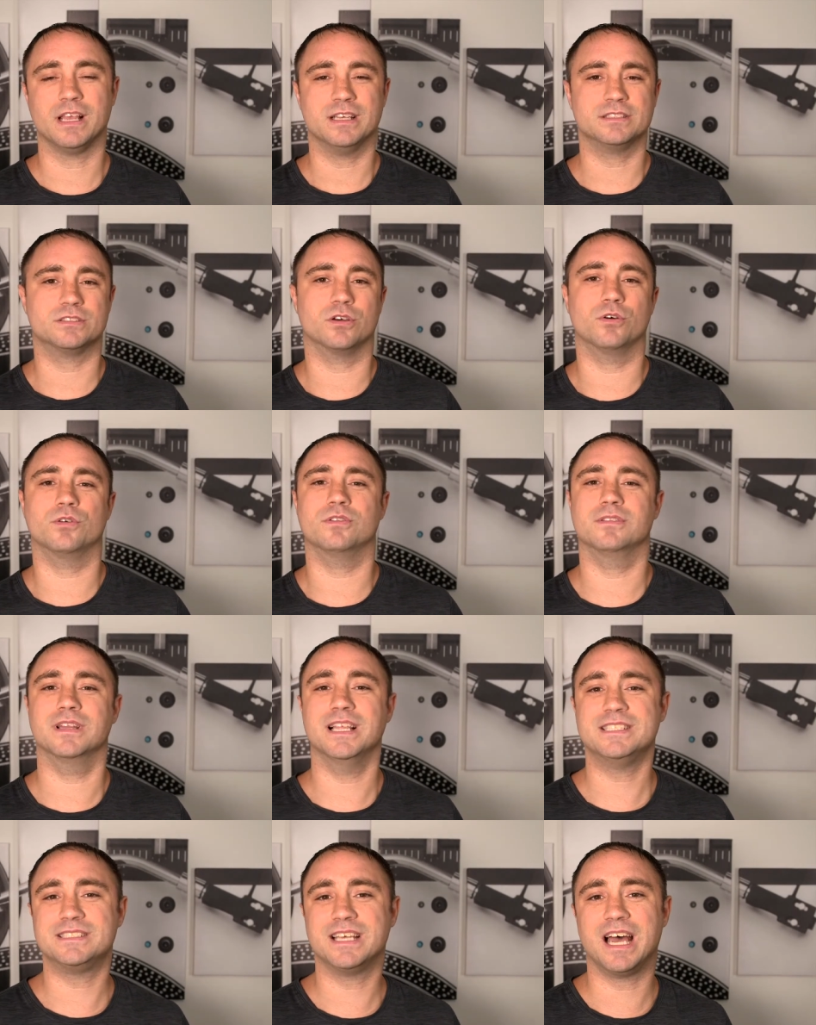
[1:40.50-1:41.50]
So
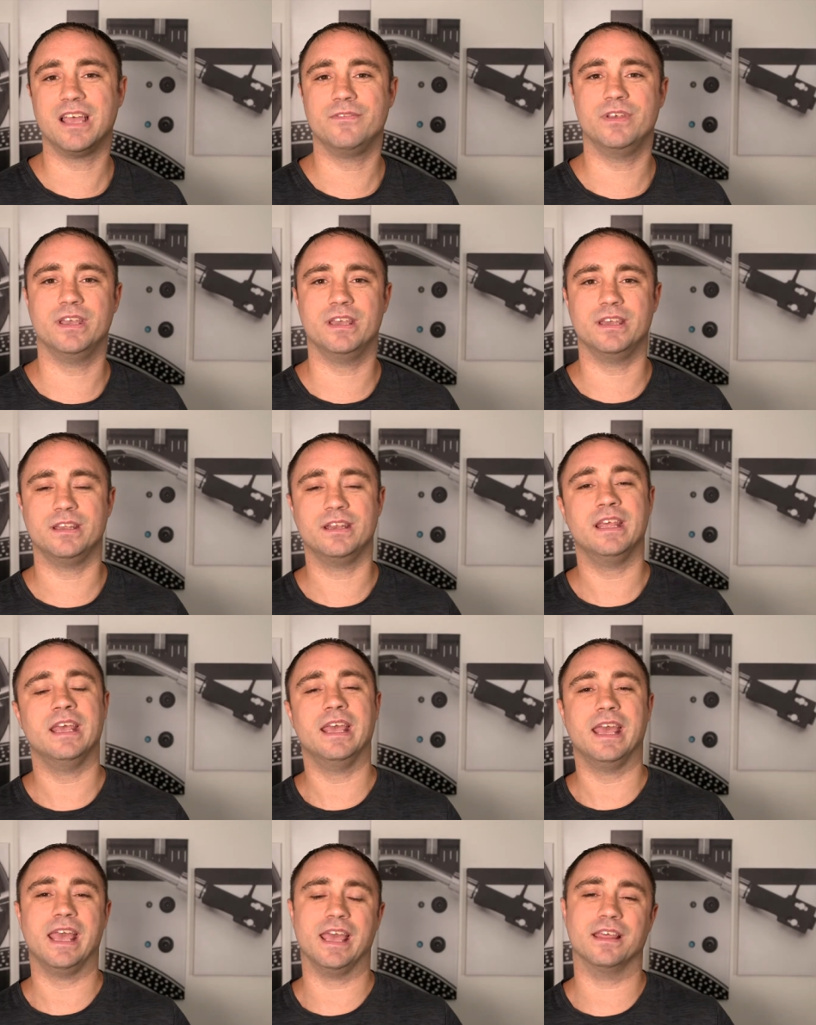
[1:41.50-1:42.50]
let's dive in
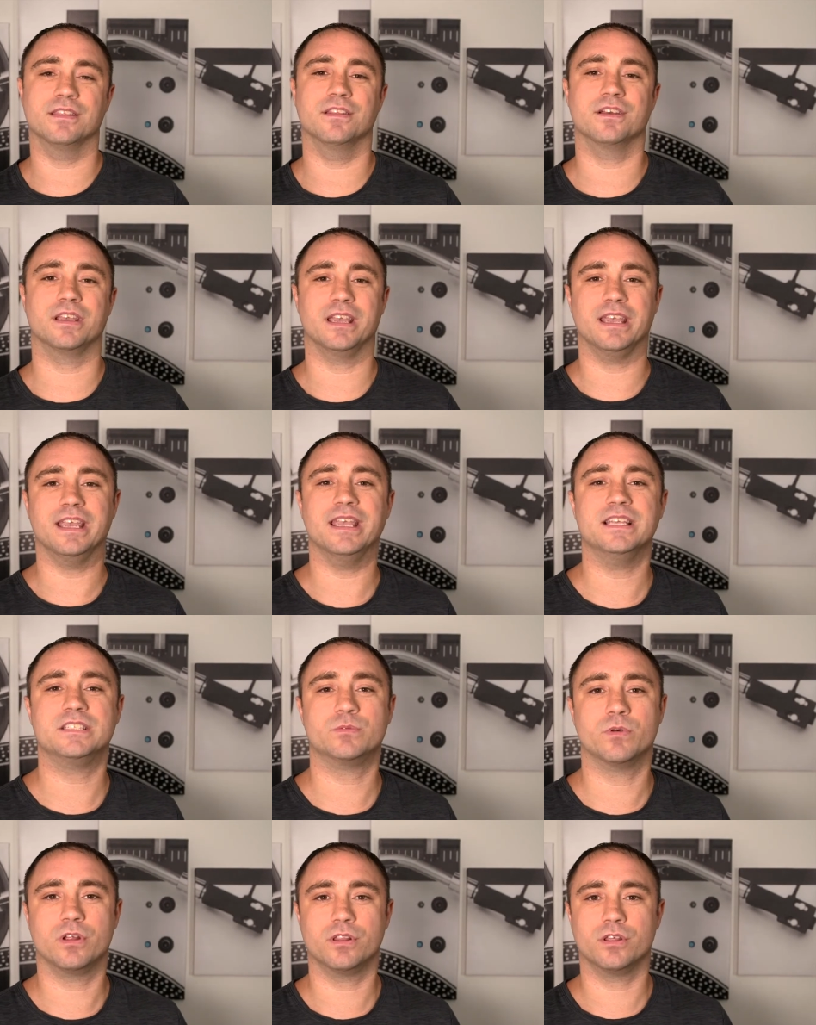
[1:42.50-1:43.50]
and look at
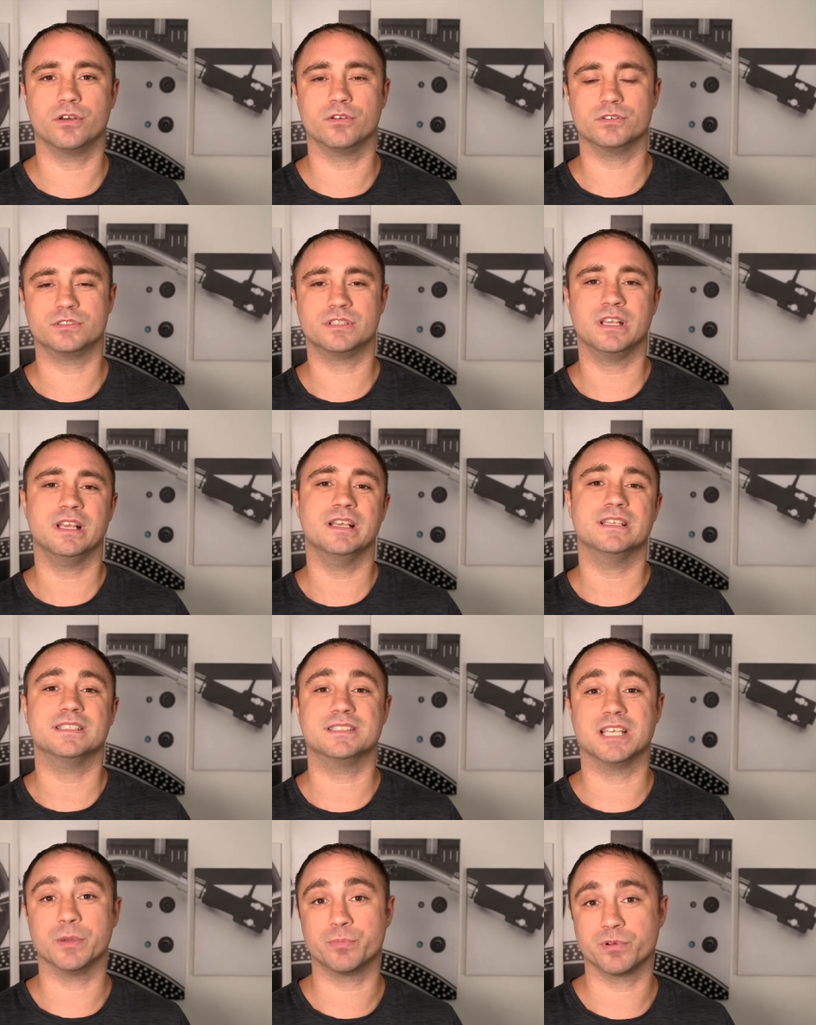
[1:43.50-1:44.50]
each one of those
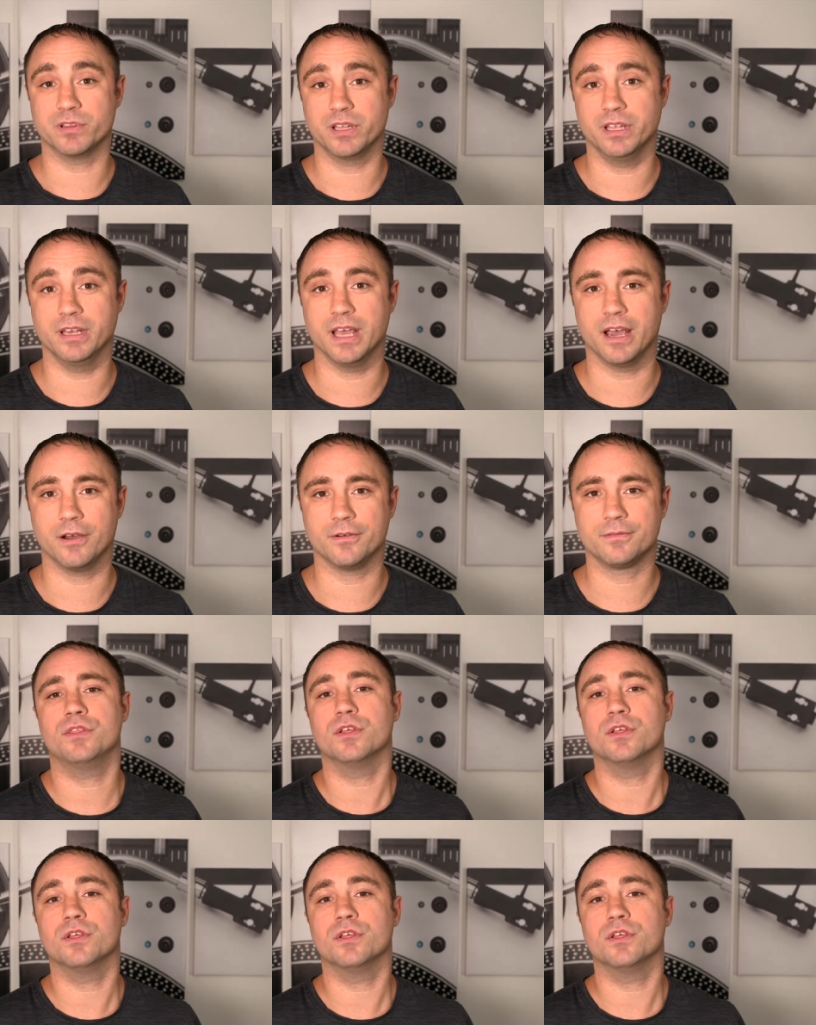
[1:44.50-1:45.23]
separately now.